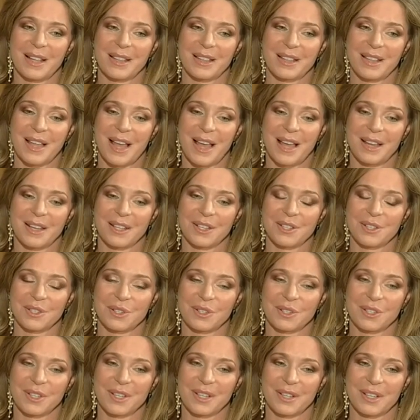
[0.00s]
that
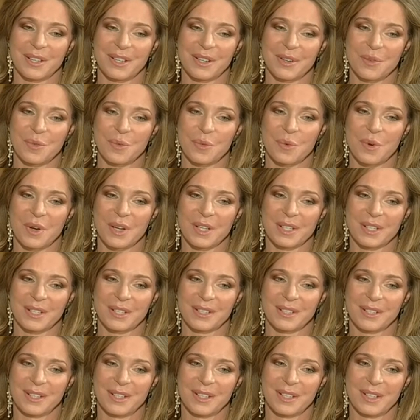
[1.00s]
is what
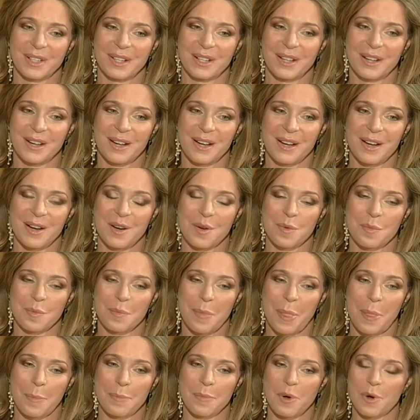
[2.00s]

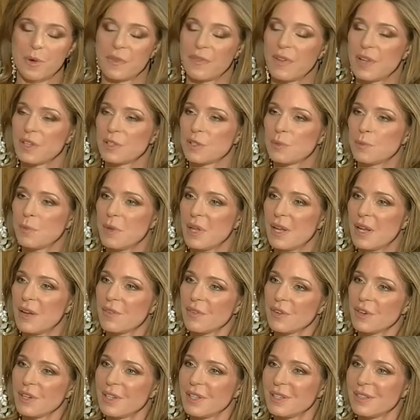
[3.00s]
motivates me
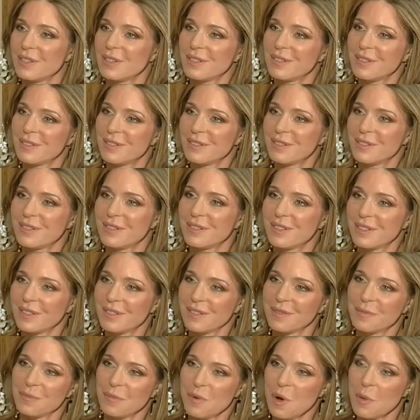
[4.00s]
every
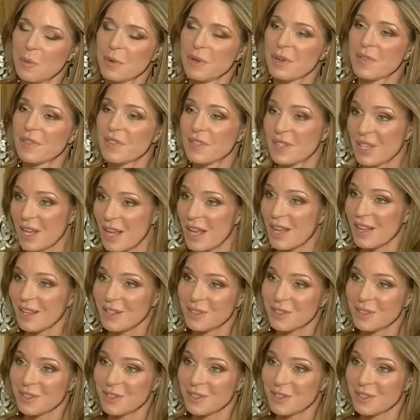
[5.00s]
moment of the day,